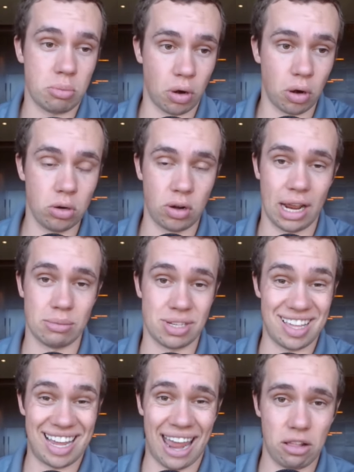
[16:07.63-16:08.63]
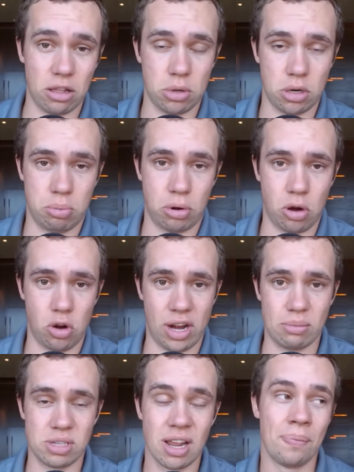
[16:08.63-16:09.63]
of programs and the caliber of
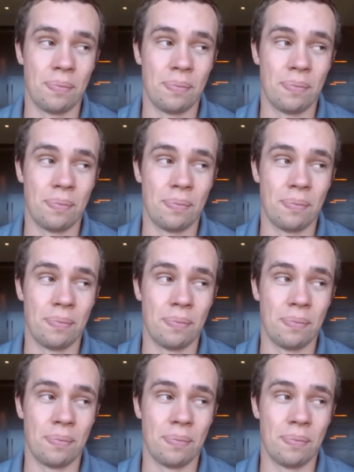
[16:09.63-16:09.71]
programs